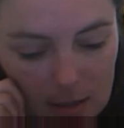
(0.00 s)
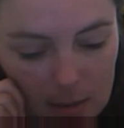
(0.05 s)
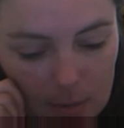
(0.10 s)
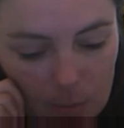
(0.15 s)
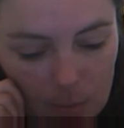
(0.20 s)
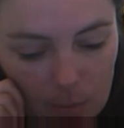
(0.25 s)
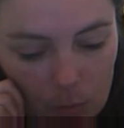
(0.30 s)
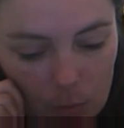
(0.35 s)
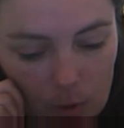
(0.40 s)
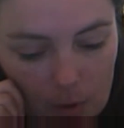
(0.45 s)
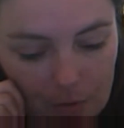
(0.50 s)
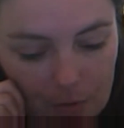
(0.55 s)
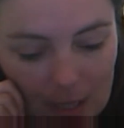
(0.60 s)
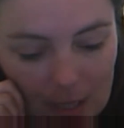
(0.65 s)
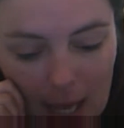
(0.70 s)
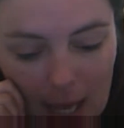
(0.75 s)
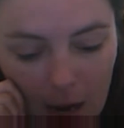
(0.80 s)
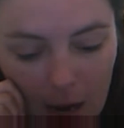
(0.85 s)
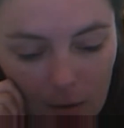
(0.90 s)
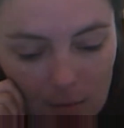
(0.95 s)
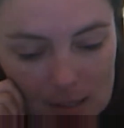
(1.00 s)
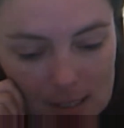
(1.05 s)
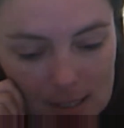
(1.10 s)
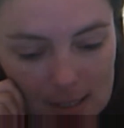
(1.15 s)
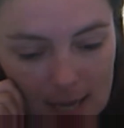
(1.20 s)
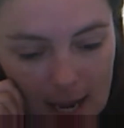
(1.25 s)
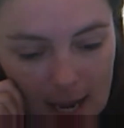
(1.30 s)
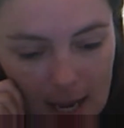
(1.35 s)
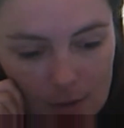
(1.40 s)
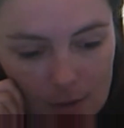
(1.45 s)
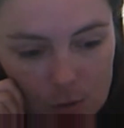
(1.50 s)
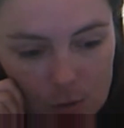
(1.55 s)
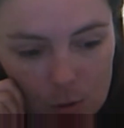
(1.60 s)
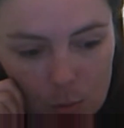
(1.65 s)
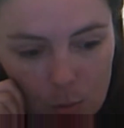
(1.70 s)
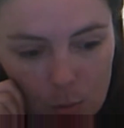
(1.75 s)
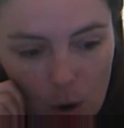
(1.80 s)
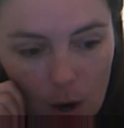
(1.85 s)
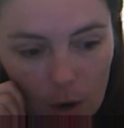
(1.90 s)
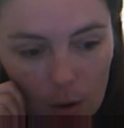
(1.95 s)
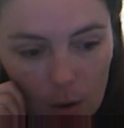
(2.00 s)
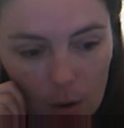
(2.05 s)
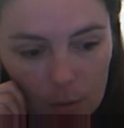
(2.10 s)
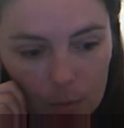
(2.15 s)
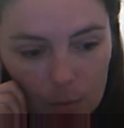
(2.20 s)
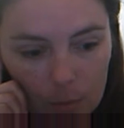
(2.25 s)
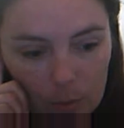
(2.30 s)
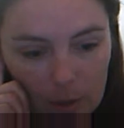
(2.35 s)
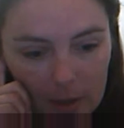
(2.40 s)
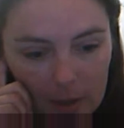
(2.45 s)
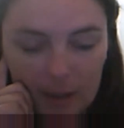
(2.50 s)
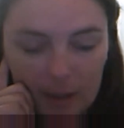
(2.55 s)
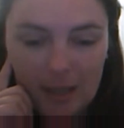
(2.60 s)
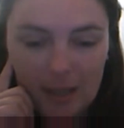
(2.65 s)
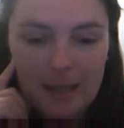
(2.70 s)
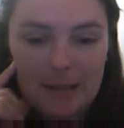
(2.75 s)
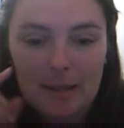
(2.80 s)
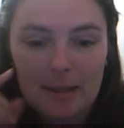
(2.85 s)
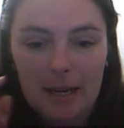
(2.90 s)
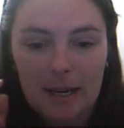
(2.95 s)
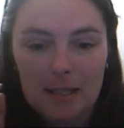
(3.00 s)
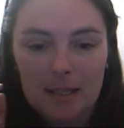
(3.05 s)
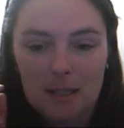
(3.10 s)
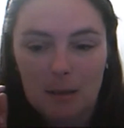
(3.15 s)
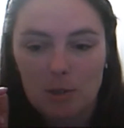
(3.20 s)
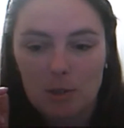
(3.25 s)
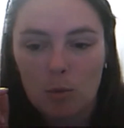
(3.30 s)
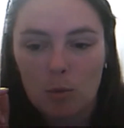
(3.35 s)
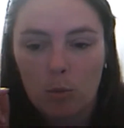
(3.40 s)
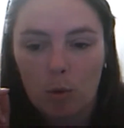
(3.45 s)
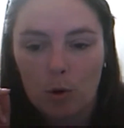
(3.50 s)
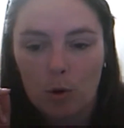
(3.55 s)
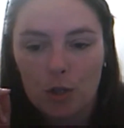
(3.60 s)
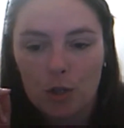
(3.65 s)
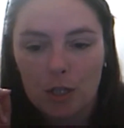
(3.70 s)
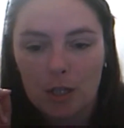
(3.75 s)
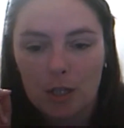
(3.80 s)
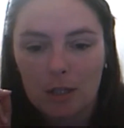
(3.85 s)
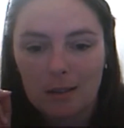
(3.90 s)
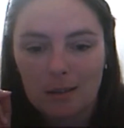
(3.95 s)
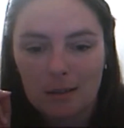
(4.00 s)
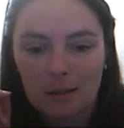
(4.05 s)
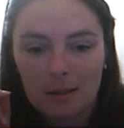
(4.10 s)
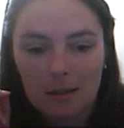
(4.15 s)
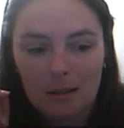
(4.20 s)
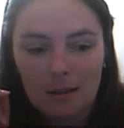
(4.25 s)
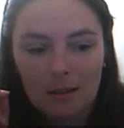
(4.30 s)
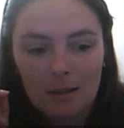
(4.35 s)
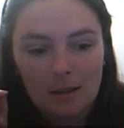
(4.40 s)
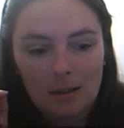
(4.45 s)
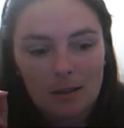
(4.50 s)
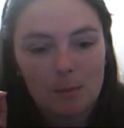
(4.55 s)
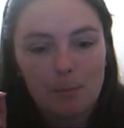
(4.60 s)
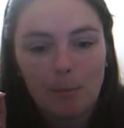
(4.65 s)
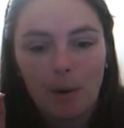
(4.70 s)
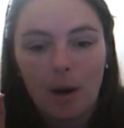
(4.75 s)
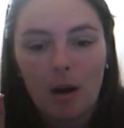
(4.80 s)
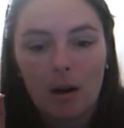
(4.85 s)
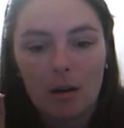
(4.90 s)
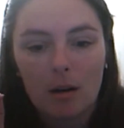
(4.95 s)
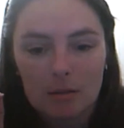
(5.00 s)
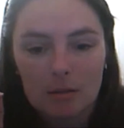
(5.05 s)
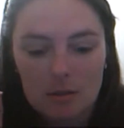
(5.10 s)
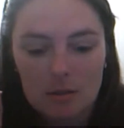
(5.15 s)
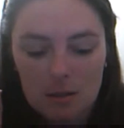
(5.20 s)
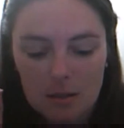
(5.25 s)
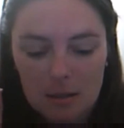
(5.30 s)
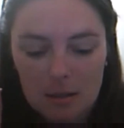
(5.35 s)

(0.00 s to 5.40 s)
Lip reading: with the Lowry stand as well, where they end up squashing the bars.